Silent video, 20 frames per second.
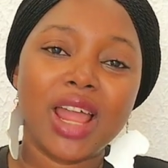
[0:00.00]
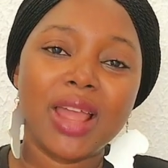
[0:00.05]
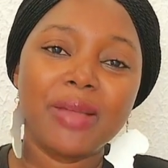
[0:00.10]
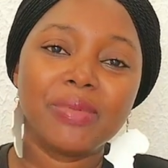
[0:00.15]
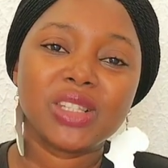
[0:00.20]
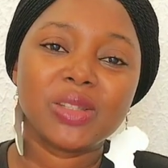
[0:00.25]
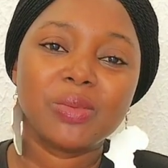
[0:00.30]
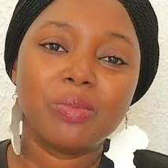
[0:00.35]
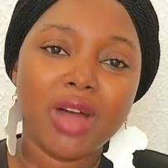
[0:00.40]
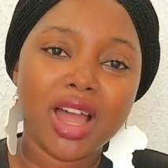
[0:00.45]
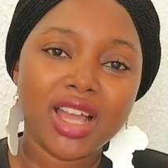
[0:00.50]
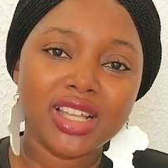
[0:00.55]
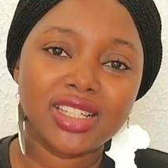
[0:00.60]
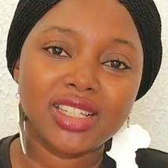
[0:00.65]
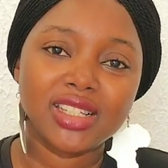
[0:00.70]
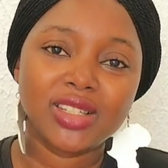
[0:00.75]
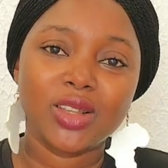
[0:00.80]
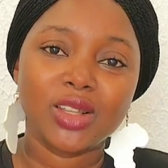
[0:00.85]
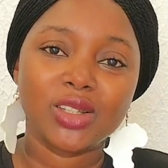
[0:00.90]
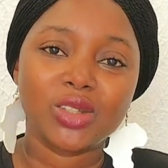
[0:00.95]
their
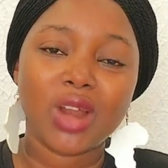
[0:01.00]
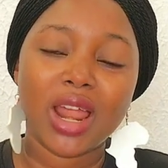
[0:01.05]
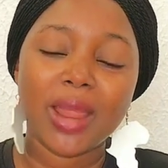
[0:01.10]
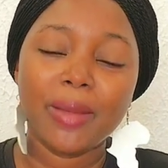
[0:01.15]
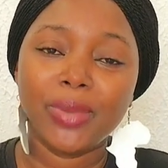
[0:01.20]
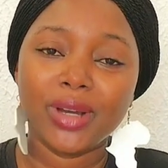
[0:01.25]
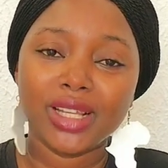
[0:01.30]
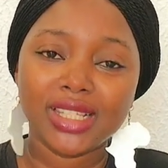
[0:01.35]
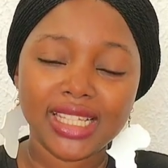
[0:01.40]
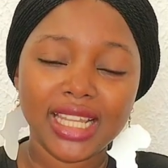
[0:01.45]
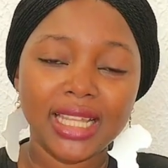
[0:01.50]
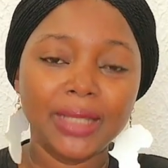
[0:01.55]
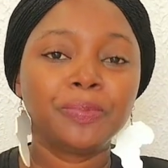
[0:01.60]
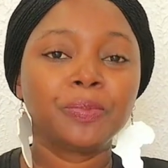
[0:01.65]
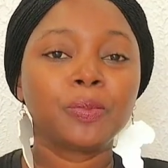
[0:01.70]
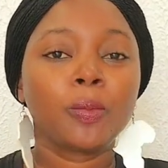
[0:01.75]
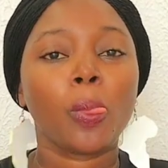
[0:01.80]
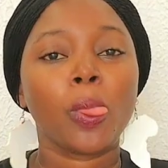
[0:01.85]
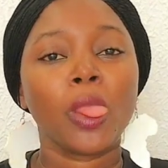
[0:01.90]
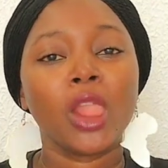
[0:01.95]
mothers, their
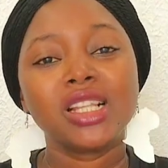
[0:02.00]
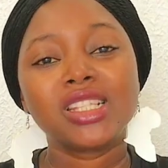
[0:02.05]
fathers